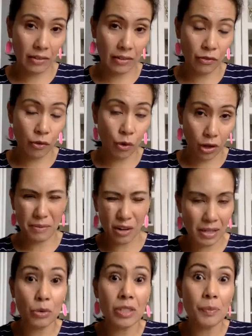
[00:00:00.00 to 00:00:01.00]
for it.
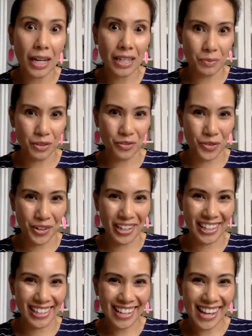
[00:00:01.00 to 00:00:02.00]
Maybe they don't commend me, they
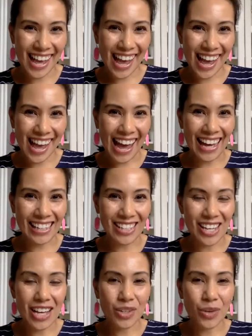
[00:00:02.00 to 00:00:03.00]
respect me for it.
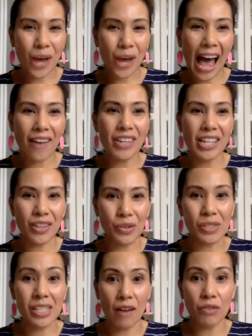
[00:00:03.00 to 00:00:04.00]
And so
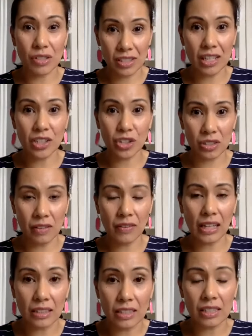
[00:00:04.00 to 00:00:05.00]
having those
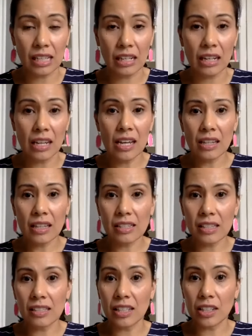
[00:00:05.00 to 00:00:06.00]
conversations of like, listen,
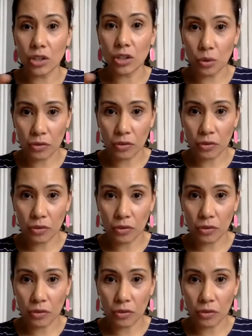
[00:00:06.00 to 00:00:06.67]
this isn't your,